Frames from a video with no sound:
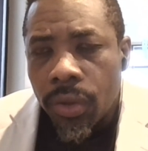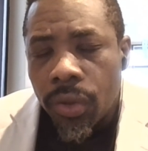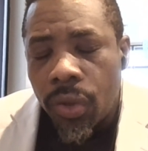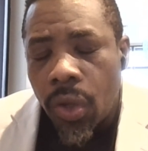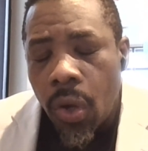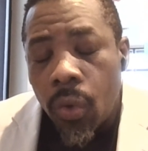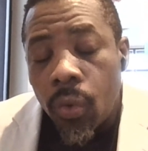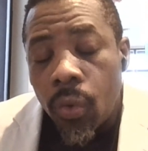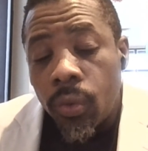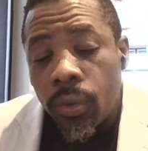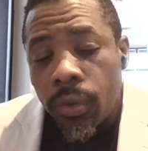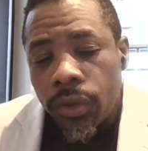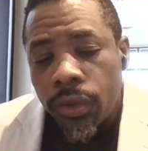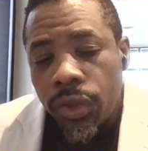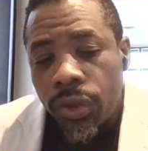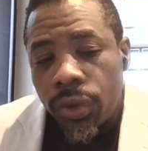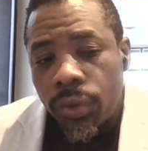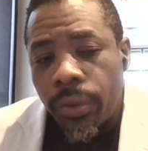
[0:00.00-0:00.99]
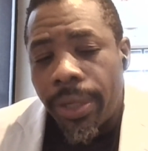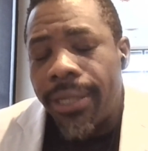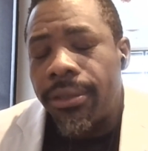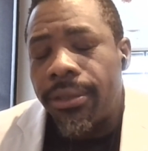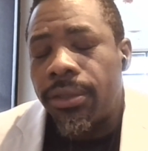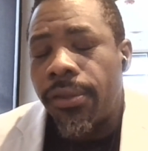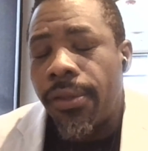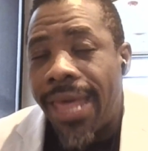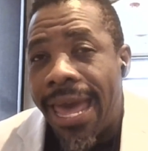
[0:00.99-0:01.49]
go straight
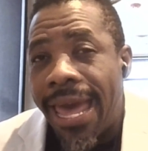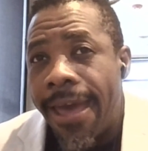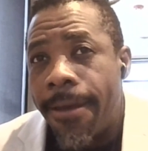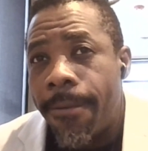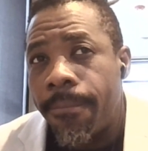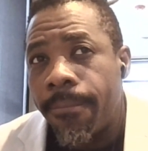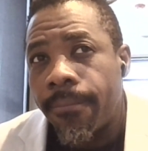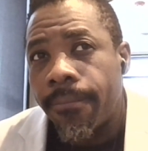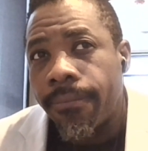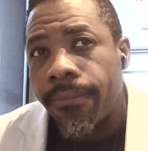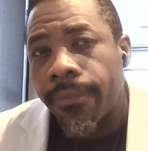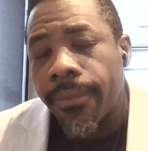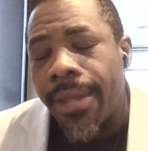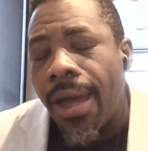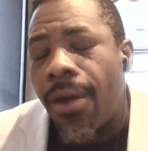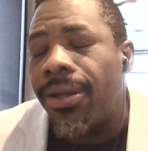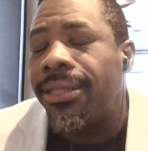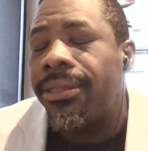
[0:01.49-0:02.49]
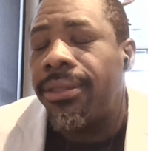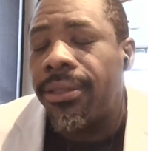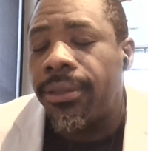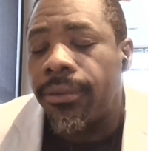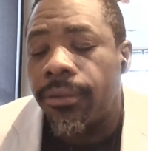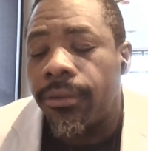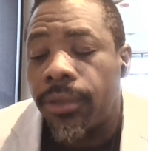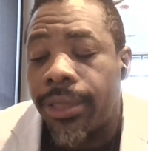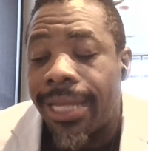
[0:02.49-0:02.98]
to that. Now
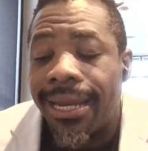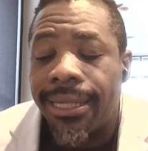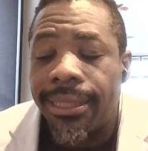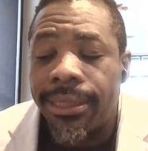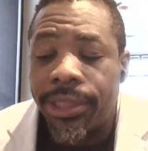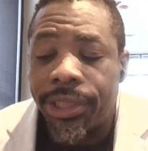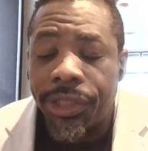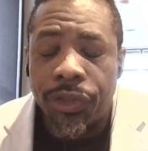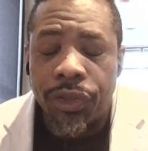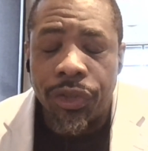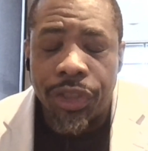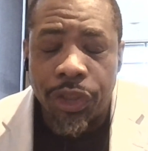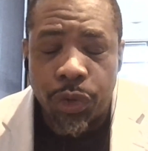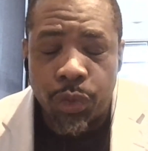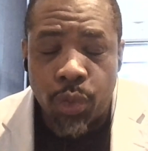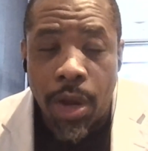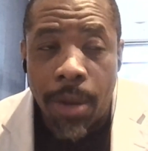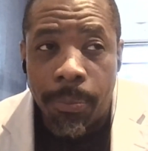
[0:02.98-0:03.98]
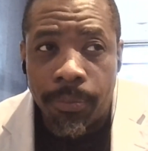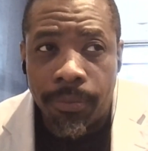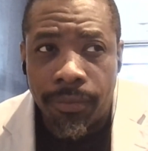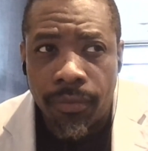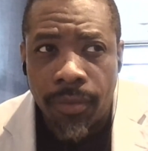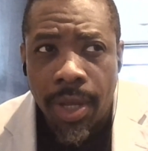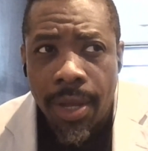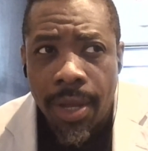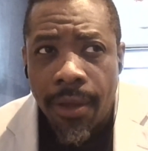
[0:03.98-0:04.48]
it's challenging to disrupt
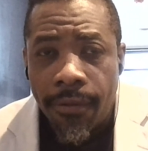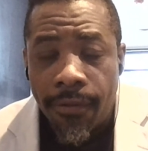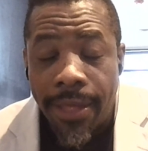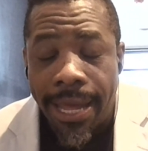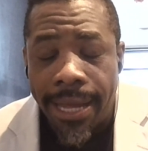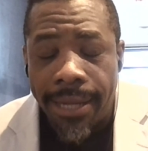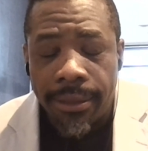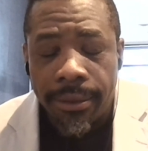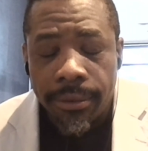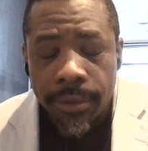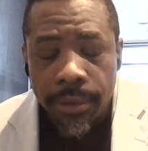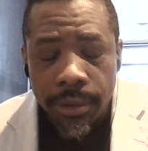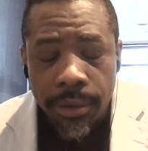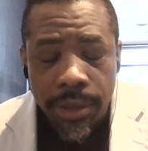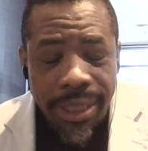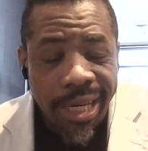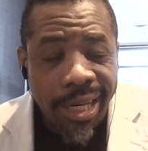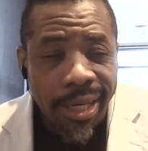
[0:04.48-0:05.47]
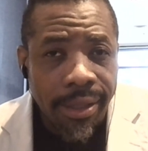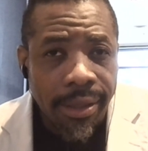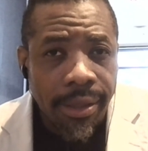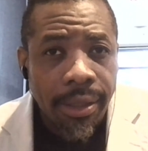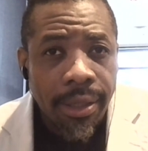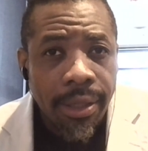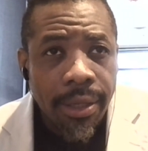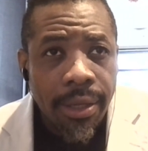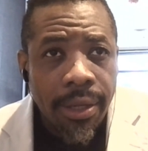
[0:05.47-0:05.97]
that
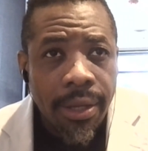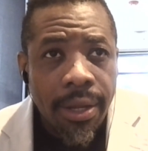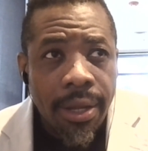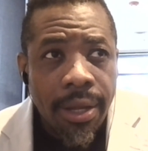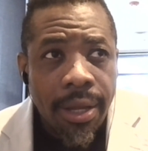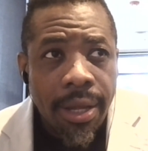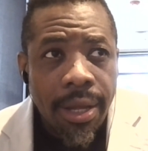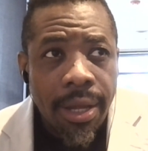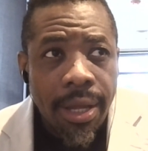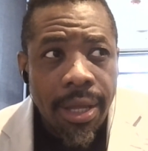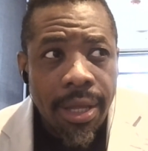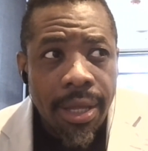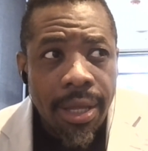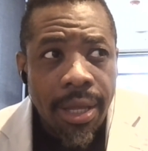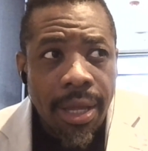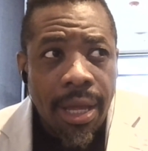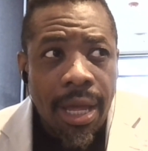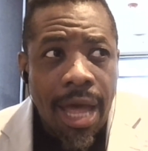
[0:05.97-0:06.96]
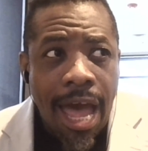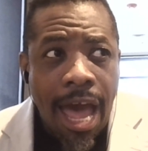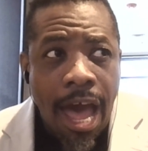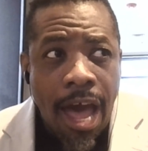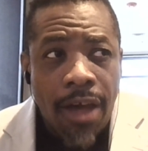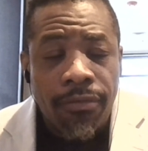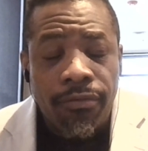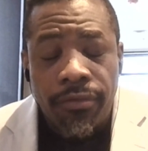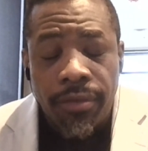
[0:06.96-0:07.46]
chain
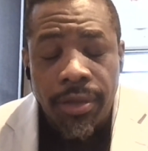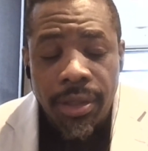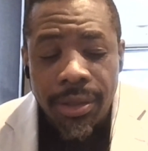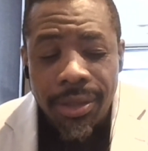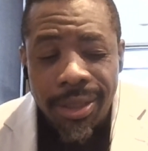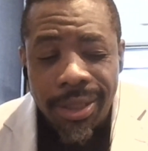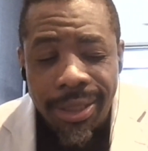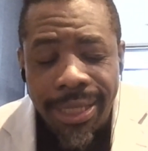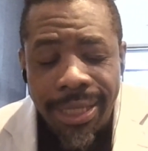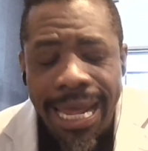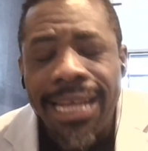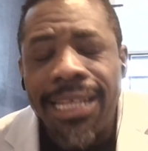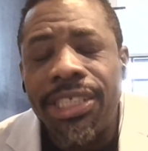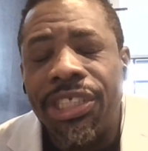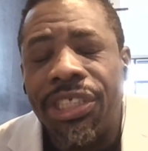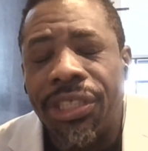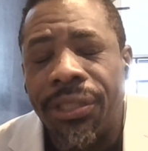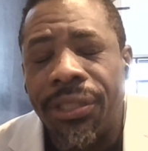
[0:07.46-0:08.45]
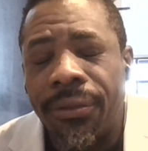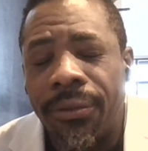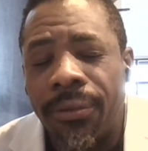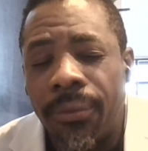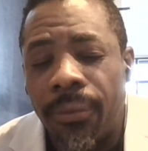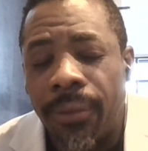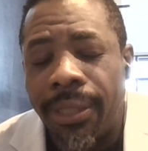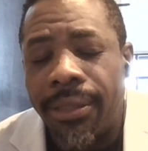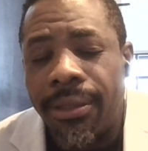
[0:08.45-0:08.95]
of connection
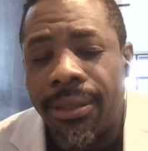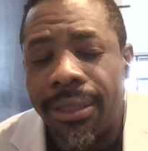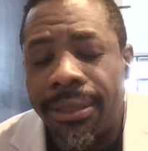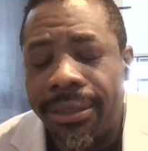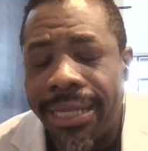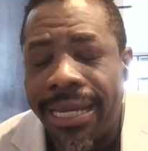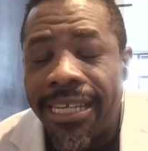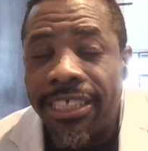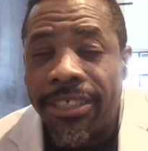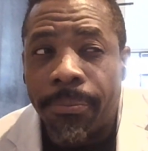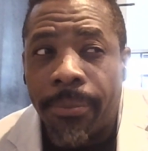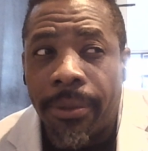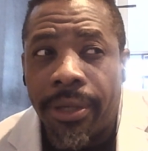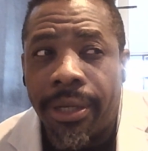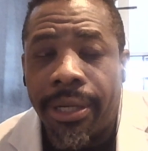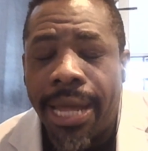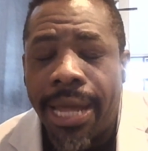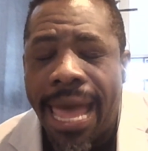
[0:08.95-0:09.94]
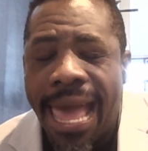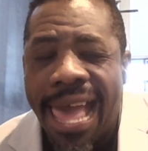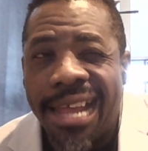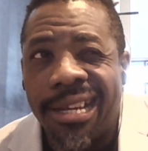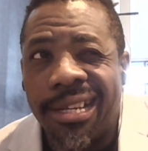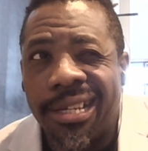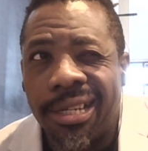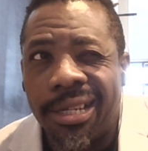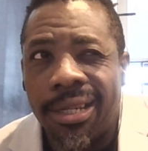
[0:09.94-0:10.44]
with the taste bud
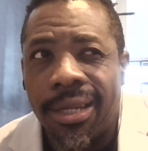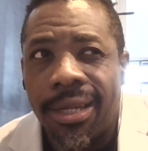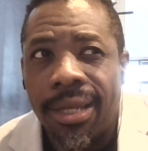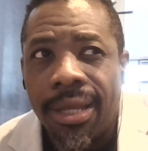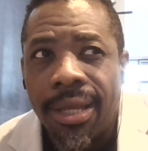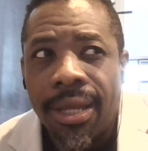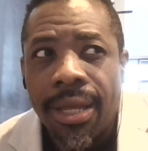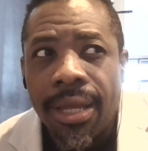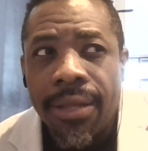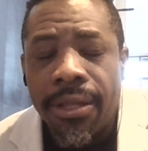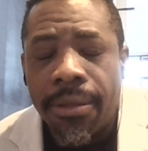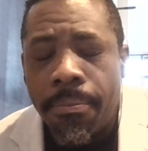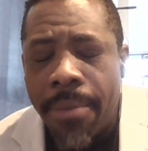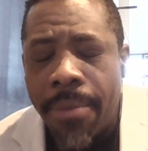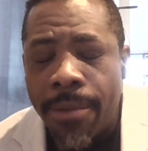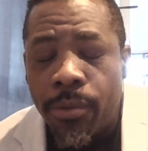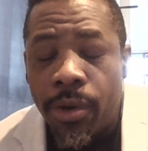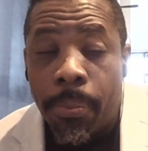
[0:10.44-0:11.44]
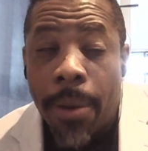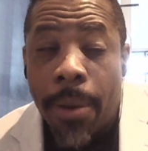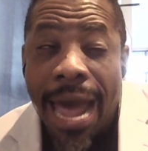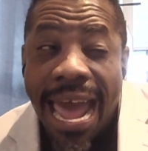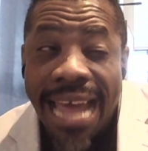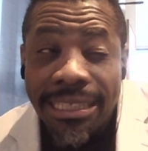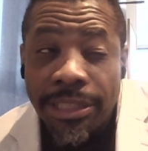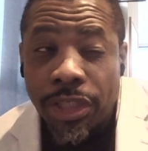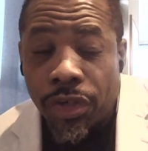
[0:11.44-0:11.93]
and the memory
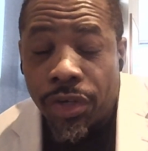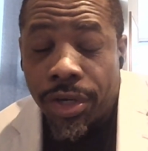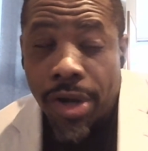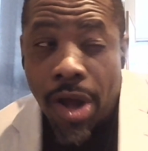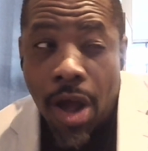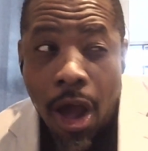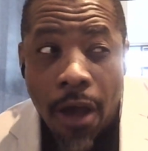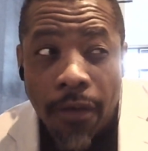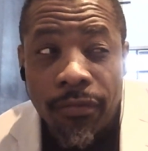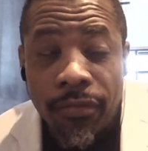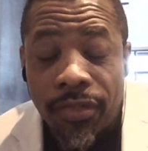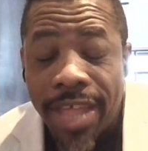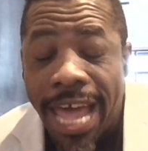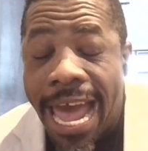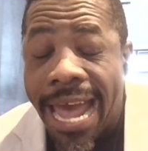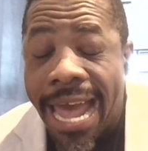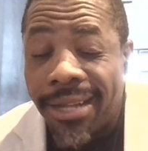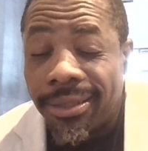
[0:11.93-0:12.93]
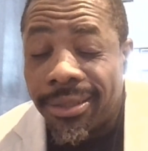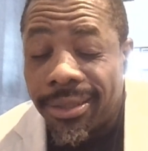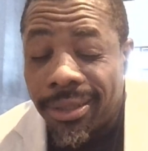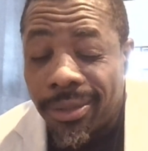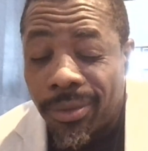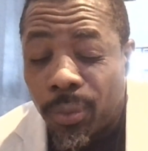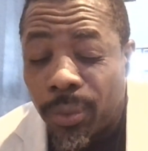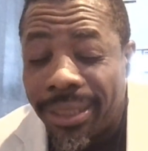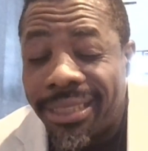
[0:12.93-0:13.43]
pattern of that
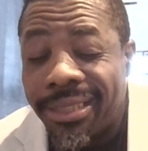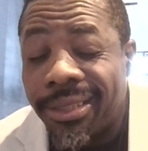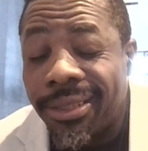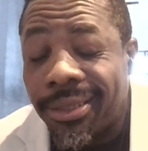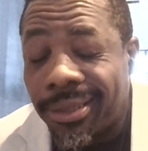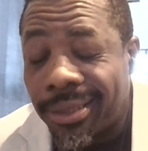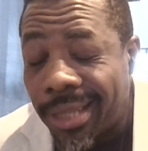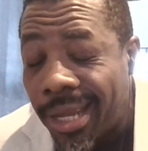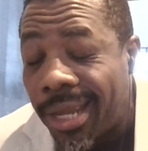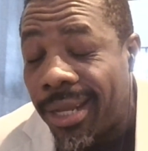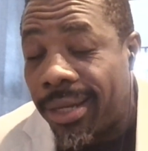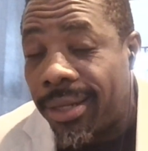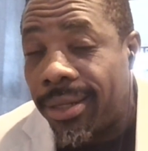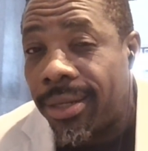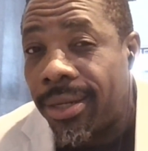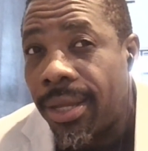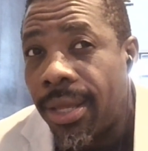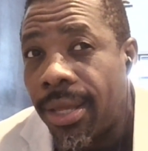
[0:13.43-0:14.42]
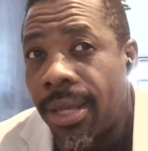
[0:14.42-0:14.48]
which it's in